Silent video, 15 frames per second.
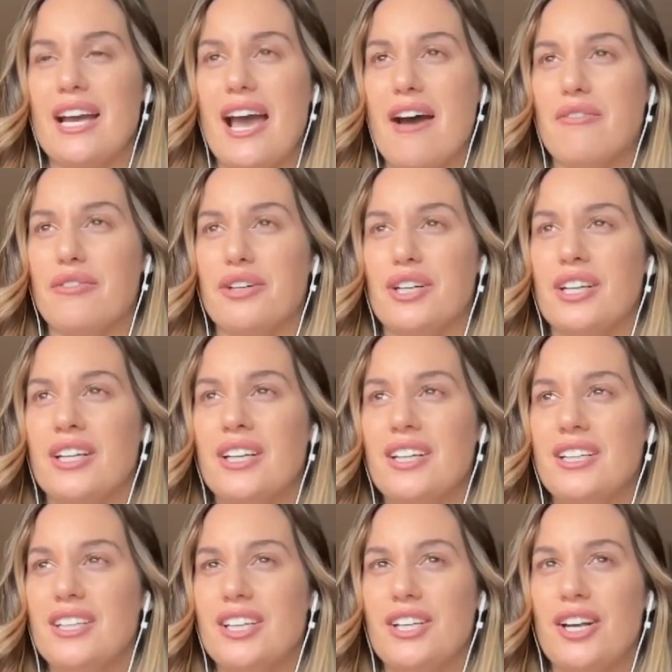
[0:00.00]
to ever
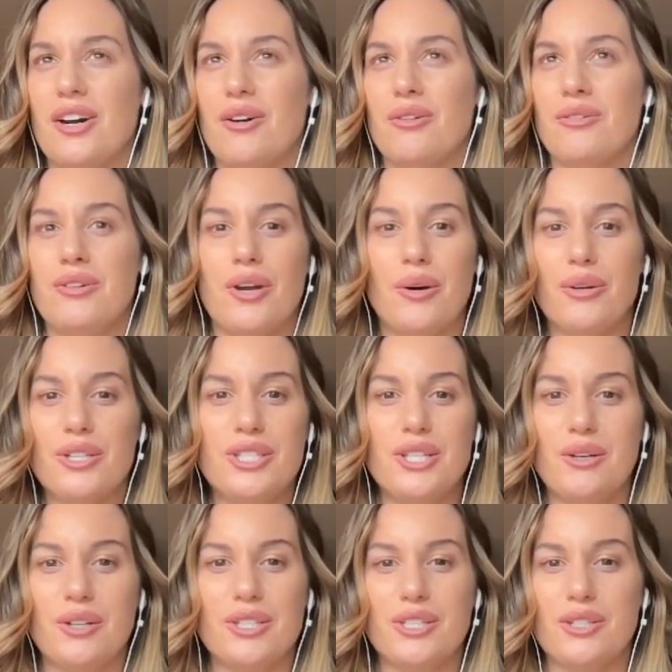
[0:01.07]
you know,
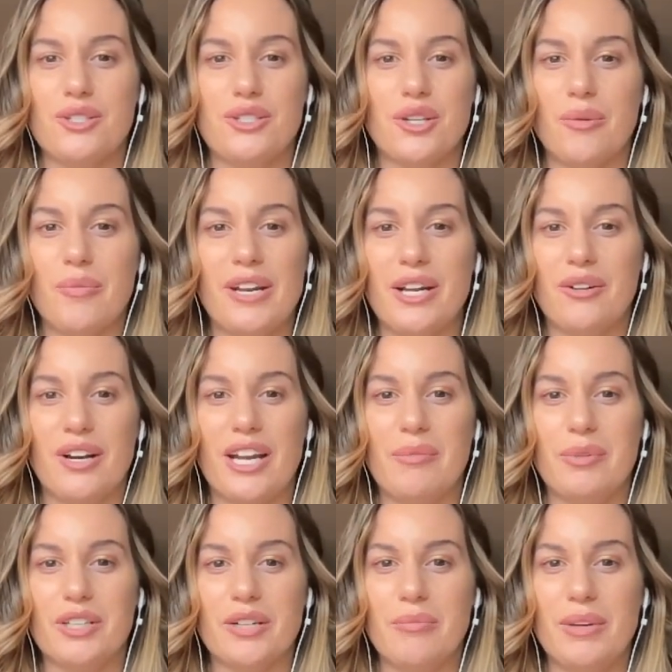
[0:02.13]
notice you because there's so many
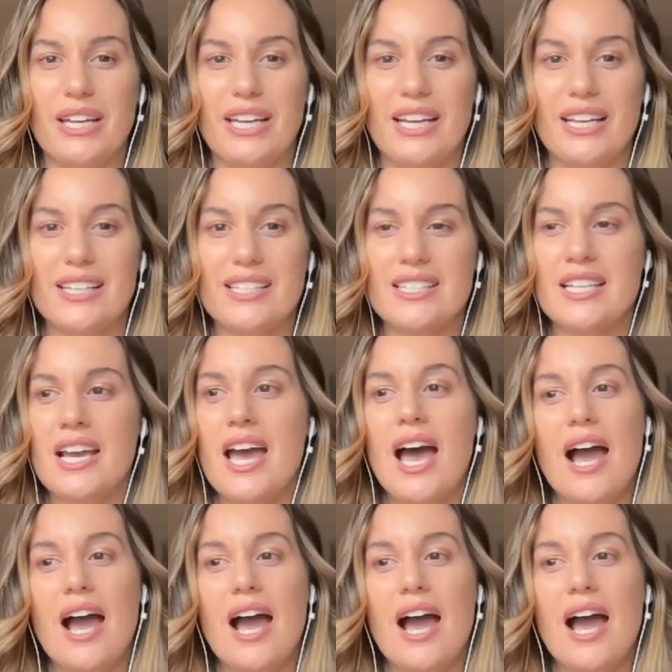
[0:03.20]
incredible comedians.